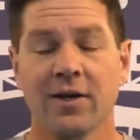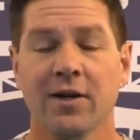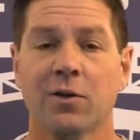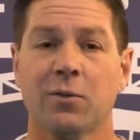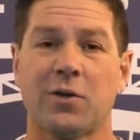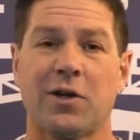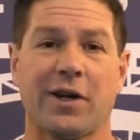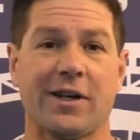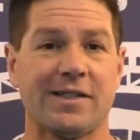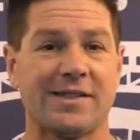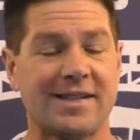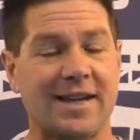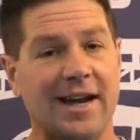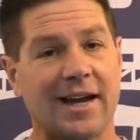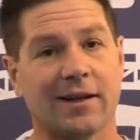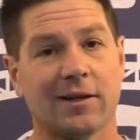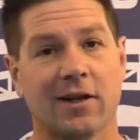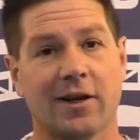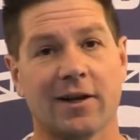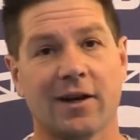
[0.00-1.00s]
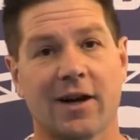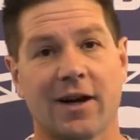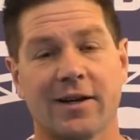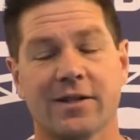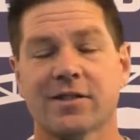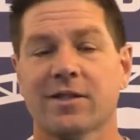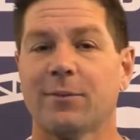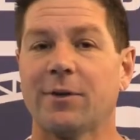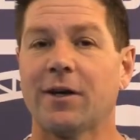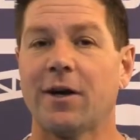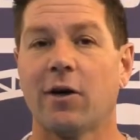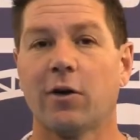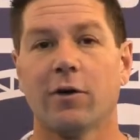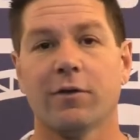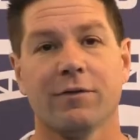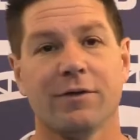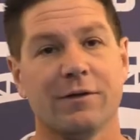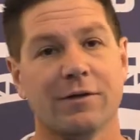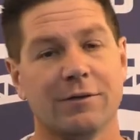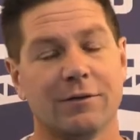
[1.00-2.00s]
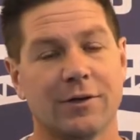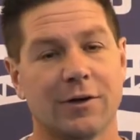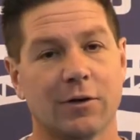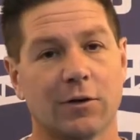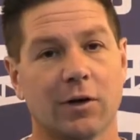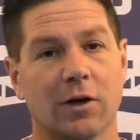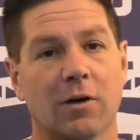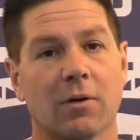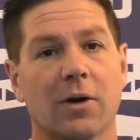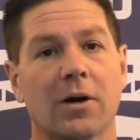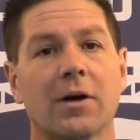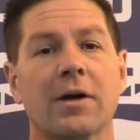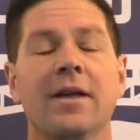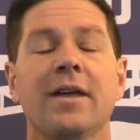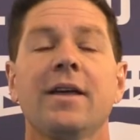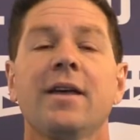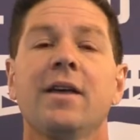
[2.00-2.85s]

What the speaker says: We're talking static line height, something 150 feet or lower.